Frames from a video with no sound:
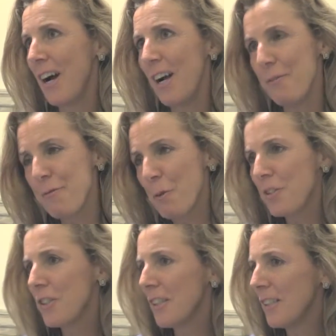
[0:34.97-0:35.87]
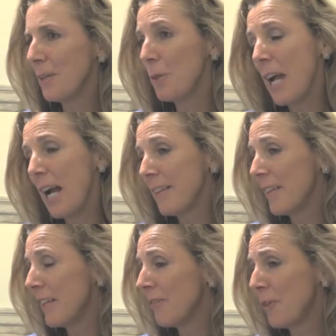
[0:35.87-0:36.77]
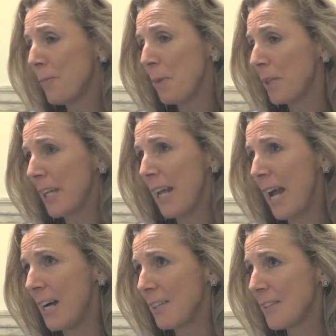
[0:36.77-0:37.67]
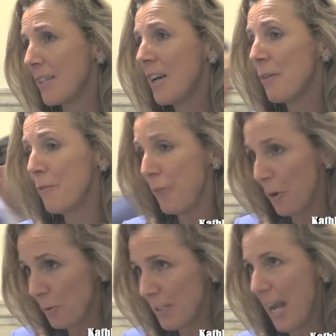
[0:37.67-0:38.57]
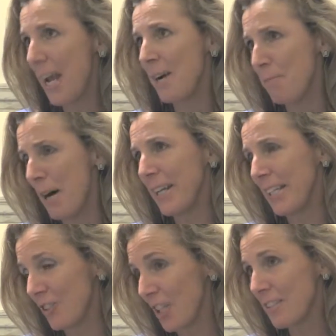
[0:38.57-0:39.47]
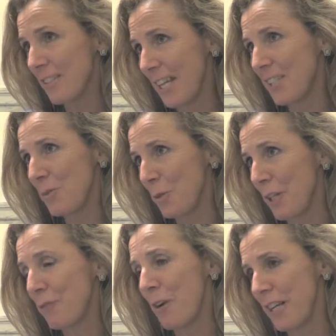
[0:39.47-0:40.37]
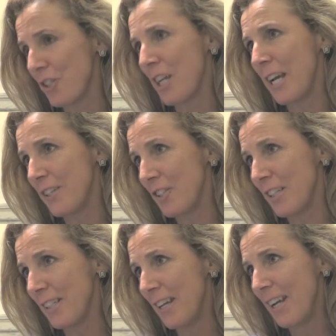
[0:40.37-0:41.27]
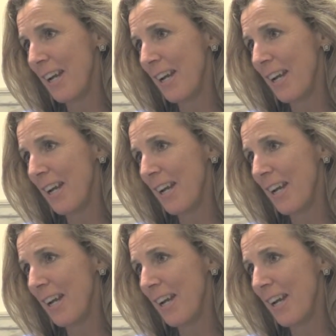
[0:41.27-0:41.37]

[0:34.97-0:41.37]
Unfortunately, we had the Republican House vote down money just last week for education.